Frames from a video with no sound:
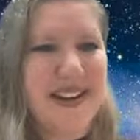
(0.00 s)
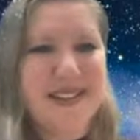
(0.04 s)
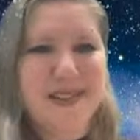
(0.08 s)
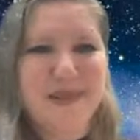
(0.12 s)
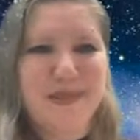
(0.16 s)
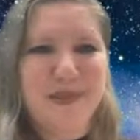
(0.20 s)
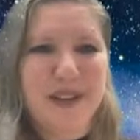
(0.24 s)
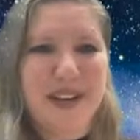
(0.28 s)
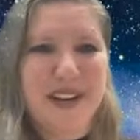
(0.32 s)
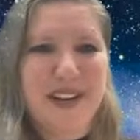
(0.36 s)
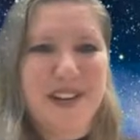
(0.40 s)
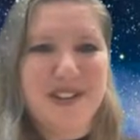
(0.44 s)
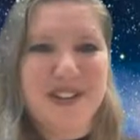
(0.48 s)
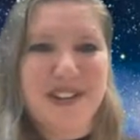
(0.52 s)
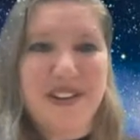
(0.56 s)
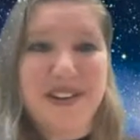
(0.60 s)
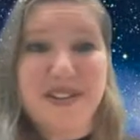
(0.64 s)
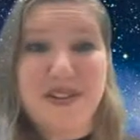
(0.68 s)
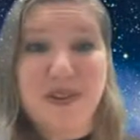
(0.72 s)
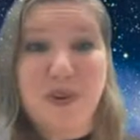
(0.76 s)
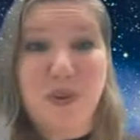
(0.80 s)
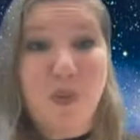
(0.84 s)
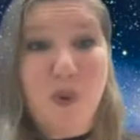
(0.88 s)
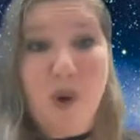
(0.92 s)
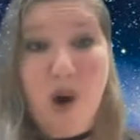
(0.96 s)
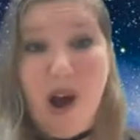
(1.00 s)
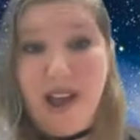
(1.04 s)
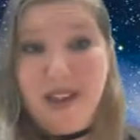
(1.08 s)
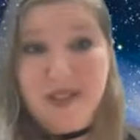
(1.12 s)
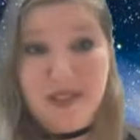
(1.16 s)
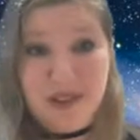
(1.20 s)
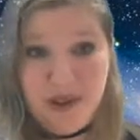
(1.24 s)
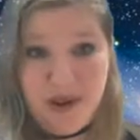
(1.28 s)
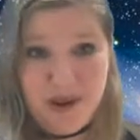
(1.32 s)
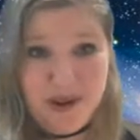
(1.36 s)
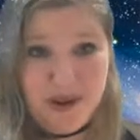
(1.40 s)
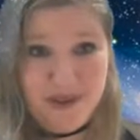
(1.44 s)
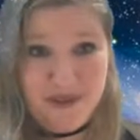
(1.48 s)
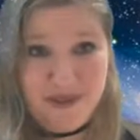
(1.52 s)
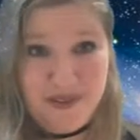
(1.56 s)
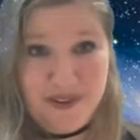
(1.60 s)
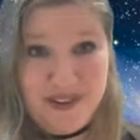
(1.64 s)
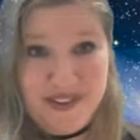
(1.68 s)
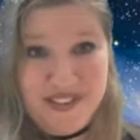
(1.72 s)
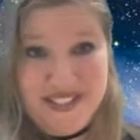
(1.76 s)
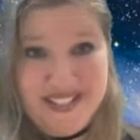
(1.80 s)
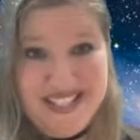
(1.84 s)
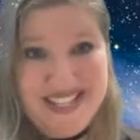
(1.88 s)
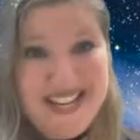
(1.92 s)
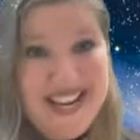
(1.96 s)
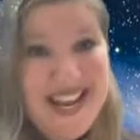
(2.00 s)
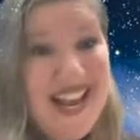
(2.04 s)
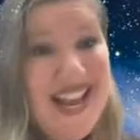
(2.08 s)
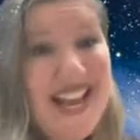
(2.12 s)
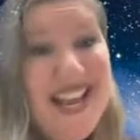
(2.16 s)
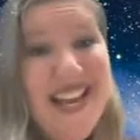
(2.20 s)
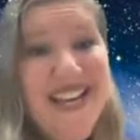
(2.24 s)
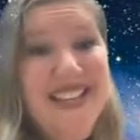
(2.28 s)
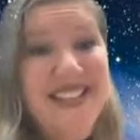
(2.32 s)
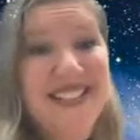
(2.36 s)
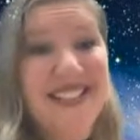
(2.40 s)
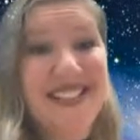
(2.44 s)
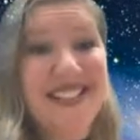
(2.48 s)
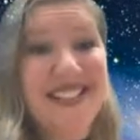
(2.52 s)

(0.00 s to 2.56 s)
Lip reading: explanation as to why the universe is